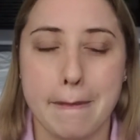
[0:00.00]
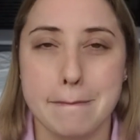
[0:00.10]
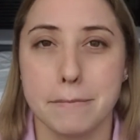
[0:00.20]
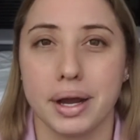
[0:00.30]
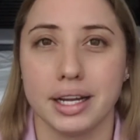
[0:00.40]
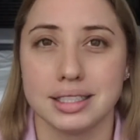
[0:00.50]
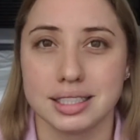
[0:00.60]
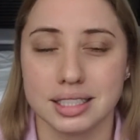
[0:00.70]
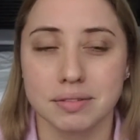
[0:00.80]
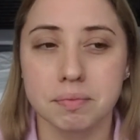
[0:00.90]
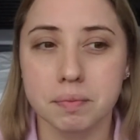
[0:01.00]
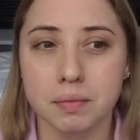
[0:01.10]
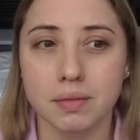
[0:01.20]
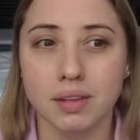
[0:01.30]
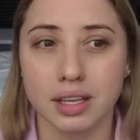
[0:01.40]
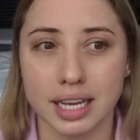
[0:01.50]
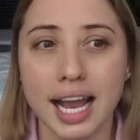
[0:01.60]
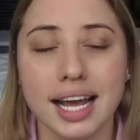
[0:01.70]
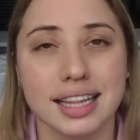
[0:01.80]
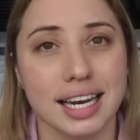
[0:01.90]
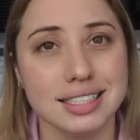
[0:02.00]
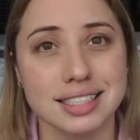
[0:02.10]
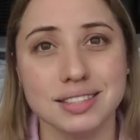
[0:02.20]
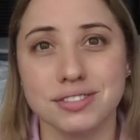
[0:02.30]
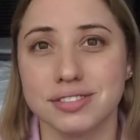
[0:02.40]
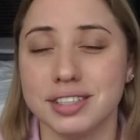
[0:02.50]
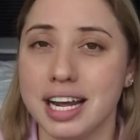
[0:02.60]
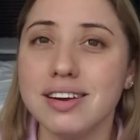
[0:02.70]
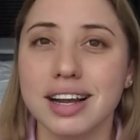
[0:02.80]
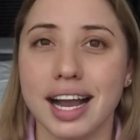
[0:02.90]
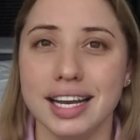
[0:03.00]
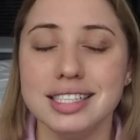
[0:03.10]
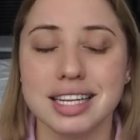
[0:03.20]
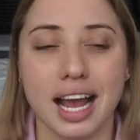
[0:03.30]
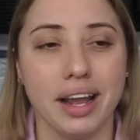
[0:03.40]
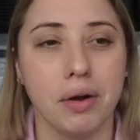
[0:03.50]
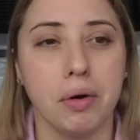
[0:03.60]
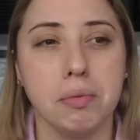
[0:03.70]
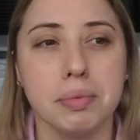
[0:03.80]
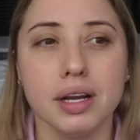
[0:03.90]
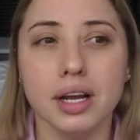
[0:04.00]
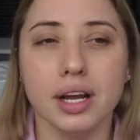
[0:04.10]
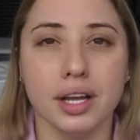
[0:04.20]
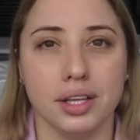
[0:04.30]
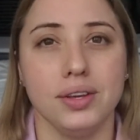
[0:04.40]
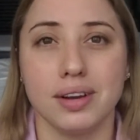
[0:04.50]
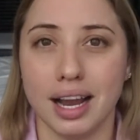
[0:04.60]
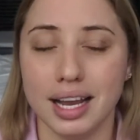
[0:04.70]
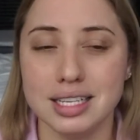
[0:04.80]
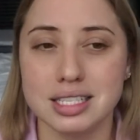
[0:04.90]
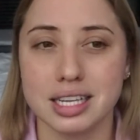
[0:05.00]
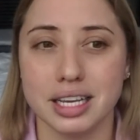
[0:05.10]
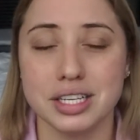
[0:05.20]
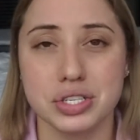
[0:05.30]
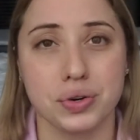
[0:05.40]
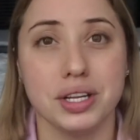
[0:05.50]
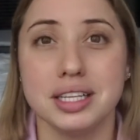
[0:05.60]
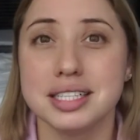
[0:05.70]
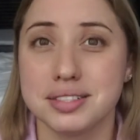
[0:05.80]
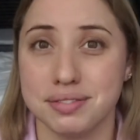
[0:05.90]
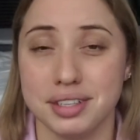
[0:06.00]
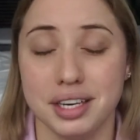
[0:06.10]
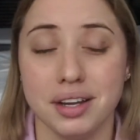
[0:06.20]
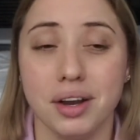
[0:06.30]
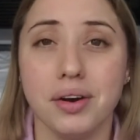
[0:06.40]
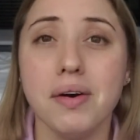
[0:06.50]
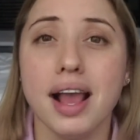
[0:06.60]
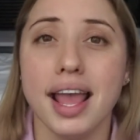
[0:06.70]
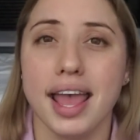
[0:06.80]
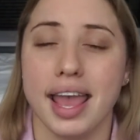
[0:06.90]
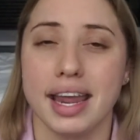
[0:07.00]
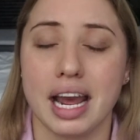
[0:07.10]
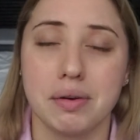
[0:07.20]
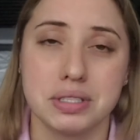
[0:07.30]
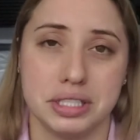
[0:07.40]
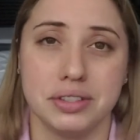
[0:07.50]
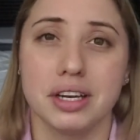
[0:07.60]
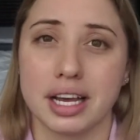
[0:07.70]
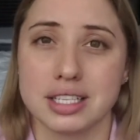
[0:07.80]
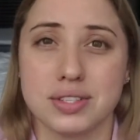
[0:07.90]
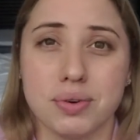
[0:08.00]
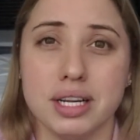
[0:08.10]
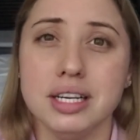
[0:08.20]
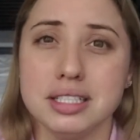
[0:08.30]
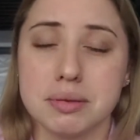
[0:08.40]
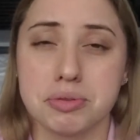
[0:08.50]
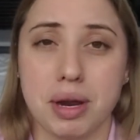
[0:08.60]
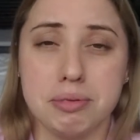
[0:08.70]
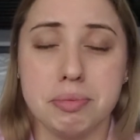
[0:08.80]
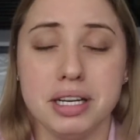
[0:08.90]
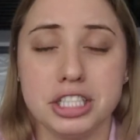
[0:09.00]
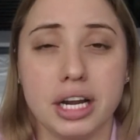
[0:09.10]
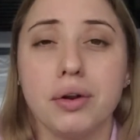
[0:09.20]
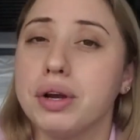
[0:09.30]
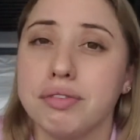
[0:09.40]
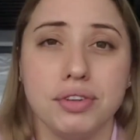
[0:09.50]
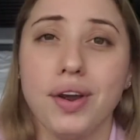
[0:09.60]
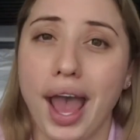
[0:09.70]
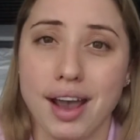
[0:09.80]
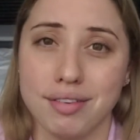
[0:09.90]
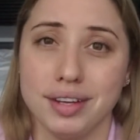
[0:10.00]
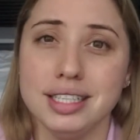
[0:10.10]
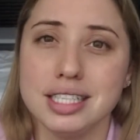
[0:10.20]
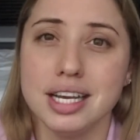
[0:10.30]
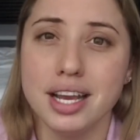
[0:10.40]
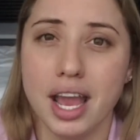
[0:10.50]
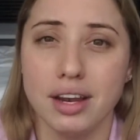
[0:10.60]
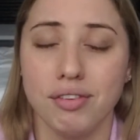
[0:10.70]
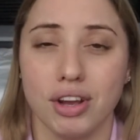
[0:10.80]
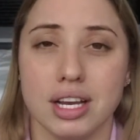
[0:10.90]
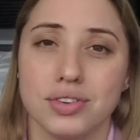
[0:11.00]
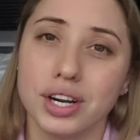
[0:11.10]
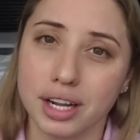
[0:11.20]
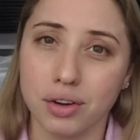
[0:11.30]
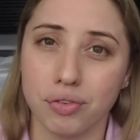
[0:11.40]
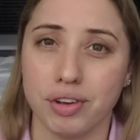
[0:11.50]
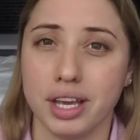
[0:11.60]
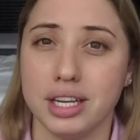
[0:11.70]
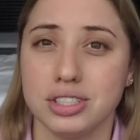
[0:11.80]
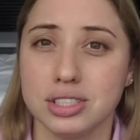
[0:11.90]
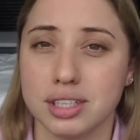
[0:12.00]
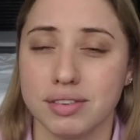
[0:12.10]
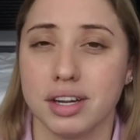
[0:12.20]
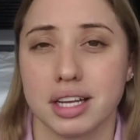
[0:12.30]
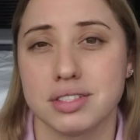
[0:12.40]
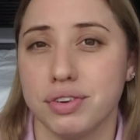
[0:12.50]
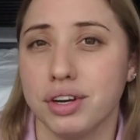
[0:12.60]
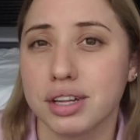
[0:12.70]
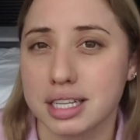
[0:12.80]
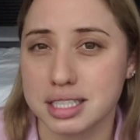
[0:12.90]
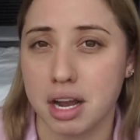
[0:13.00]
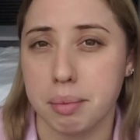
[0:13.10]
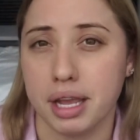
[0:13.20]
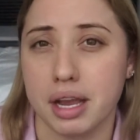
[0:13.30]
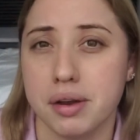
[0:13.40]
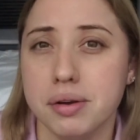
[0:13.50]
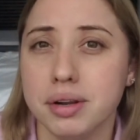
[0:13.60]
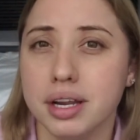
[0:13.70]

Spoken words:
But yeah, that is it for now, guys. I hope you guys enjoyed this video, and I will see you in the next one. Subscribe to my channel if you haven't, and if you guys want to get notifications of the next video that's coming out,